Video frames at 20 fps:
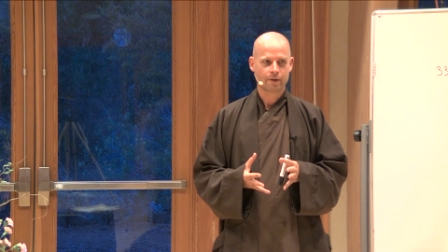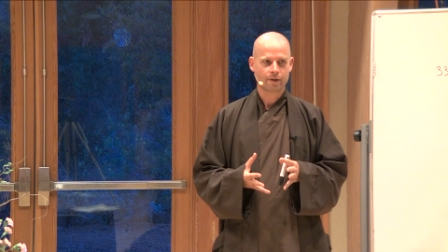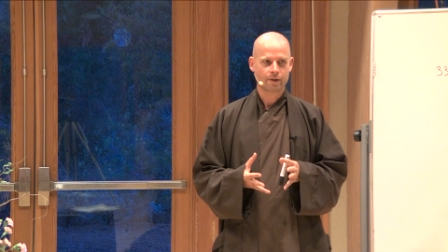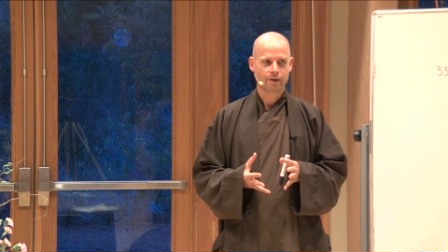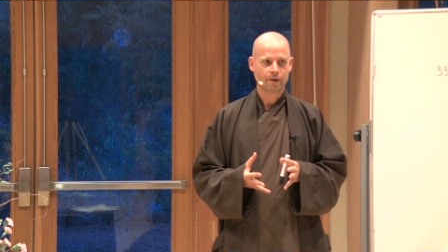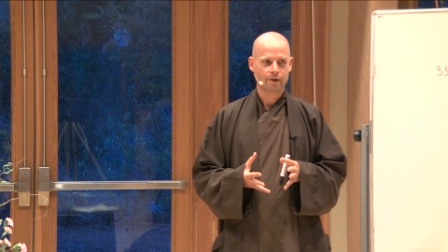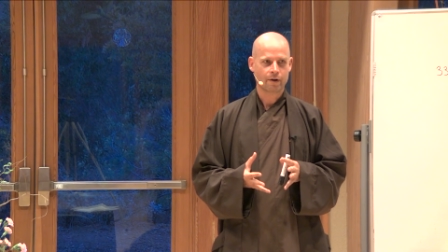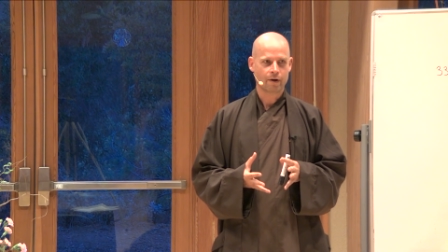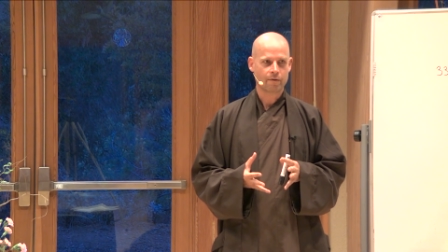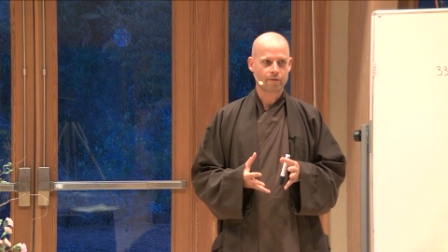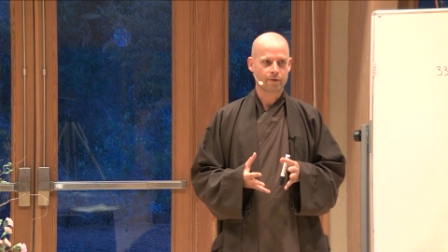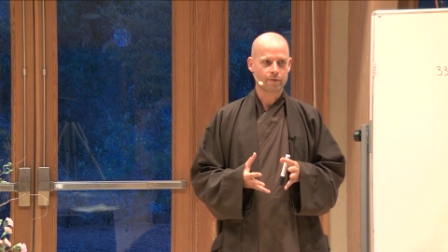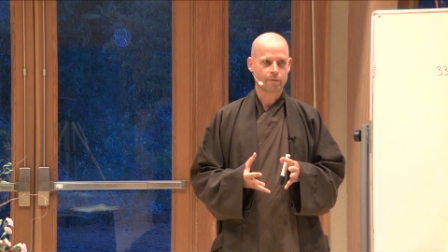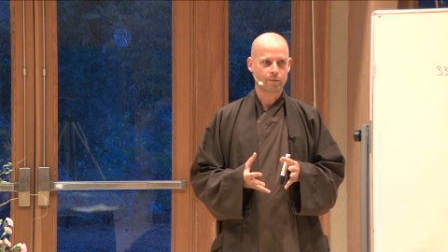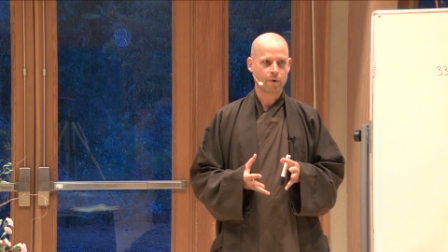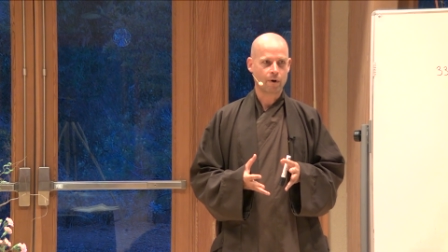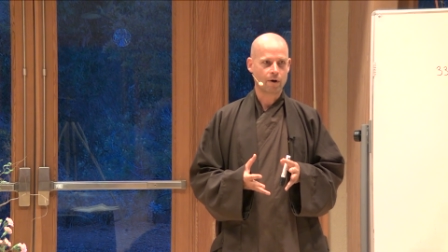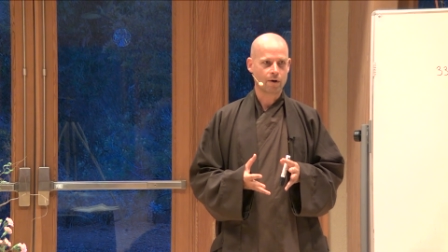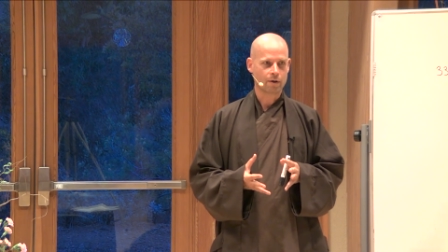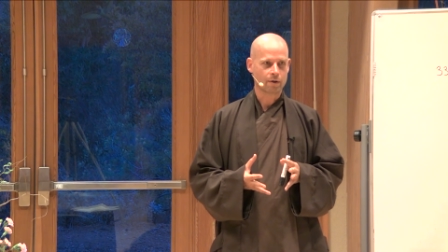and often
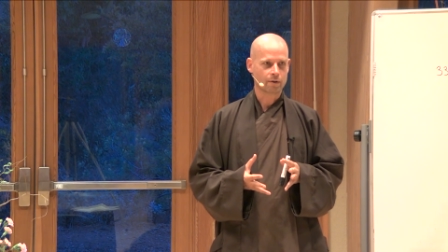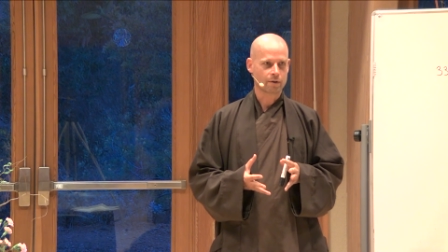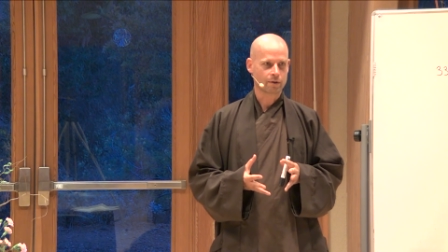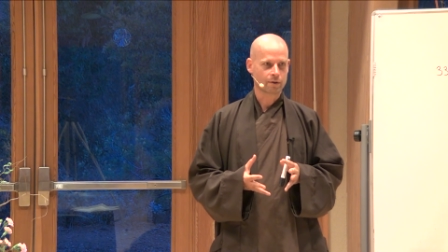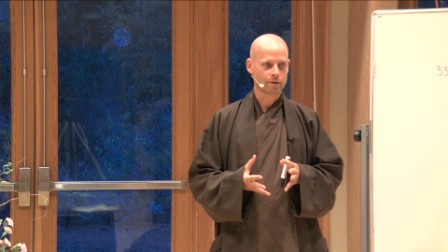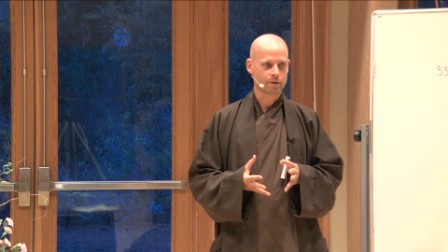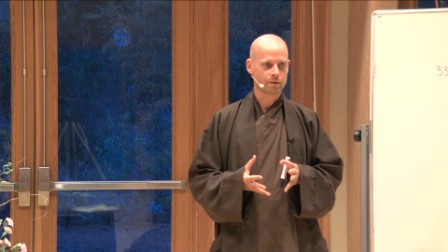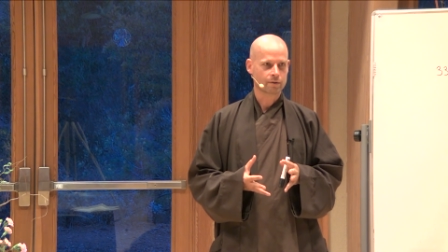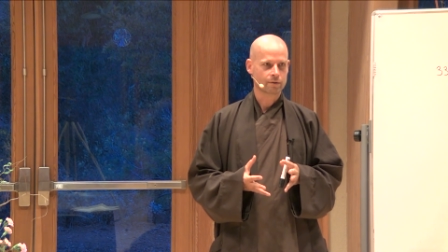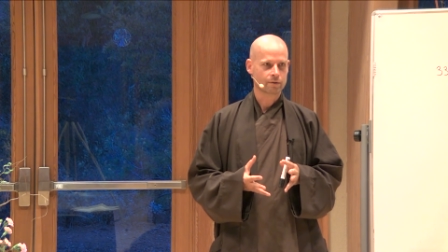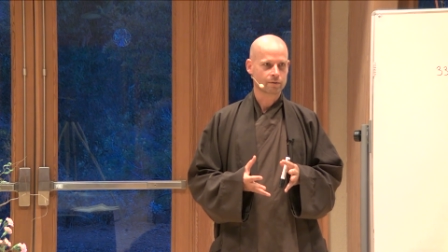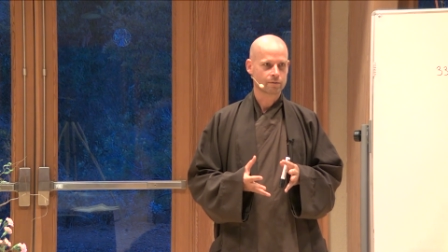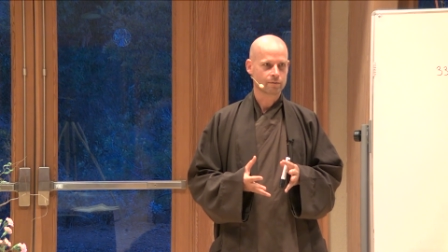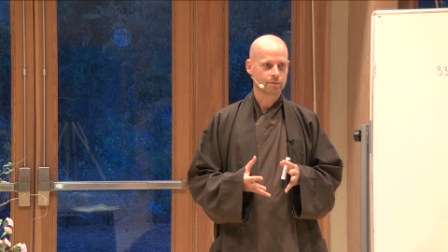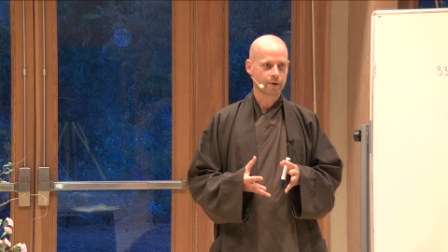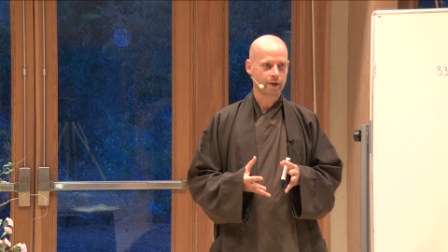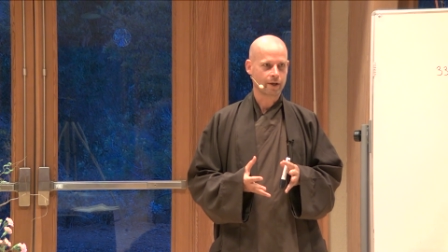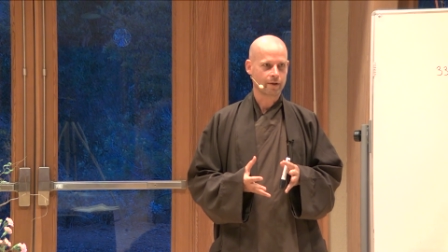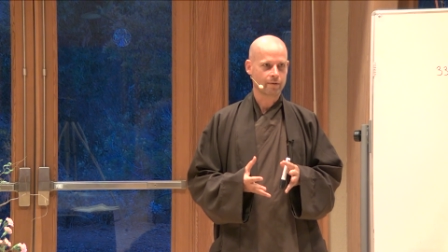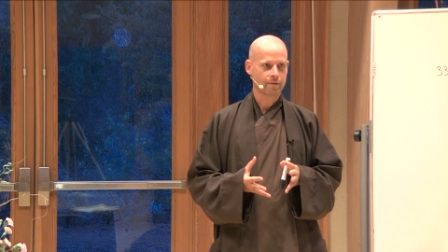wrong,
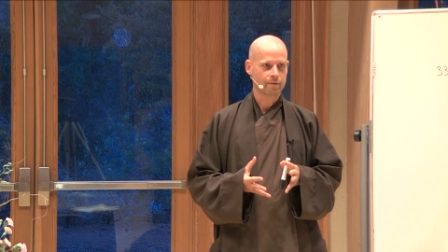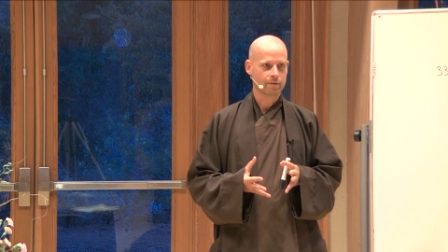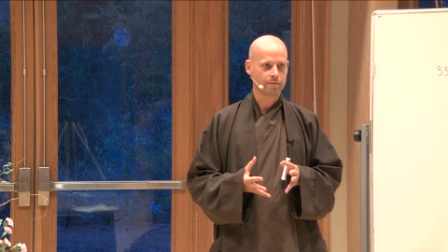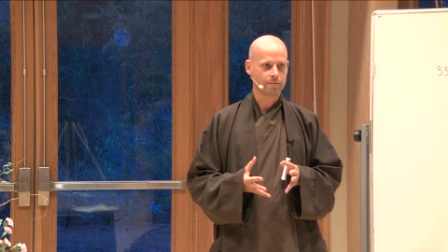right?